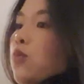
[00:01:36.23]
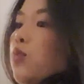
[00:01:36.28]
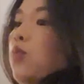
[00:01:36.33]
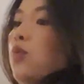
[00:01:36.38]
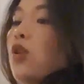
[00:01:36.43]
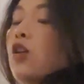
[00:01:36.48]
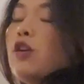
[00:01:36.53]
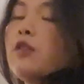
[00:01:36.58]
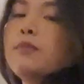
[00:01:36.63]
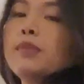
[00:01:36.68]

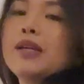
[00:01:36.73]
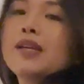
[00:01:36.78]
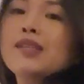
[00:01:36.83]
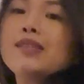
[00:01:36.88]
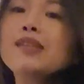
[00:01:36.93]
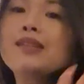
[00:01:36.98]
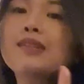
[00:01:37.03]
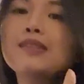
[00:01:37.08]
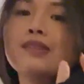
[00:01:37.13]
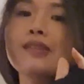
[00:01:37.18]
warm,
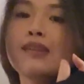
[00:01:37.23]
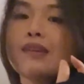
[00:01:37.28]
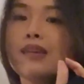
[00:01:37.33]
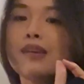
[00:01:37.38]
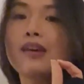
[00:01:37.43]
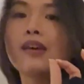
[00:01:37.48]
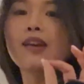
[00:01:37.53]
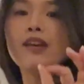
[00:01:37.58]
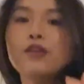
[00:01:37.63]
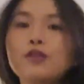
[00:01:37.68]
because it is
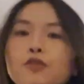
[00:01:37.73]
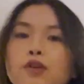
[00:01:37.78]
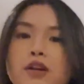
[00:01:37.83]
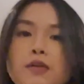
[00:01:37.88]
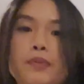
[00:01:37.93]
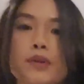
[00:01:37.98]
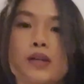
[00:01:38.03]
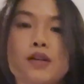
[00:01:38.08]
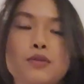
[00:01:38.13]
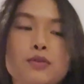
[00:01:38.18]

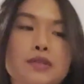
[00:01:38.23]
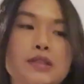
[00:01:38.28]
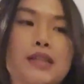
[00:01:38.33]
incredibly cold